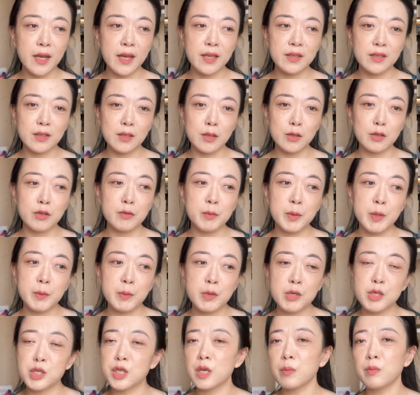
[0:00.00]
and a lot of
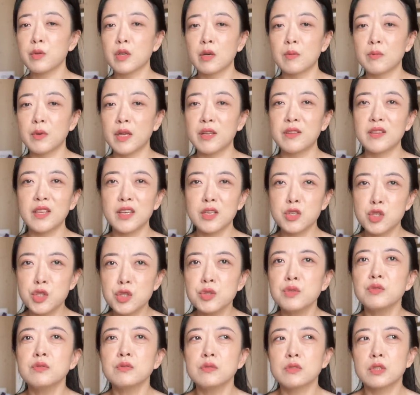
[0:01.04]
people ship them, and they
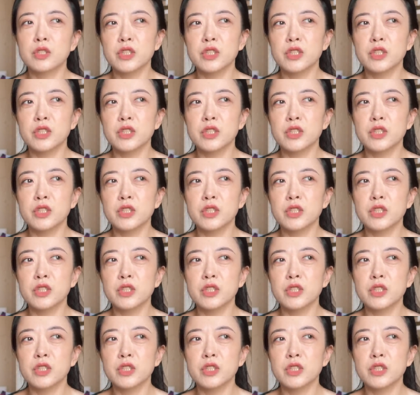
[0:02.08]
do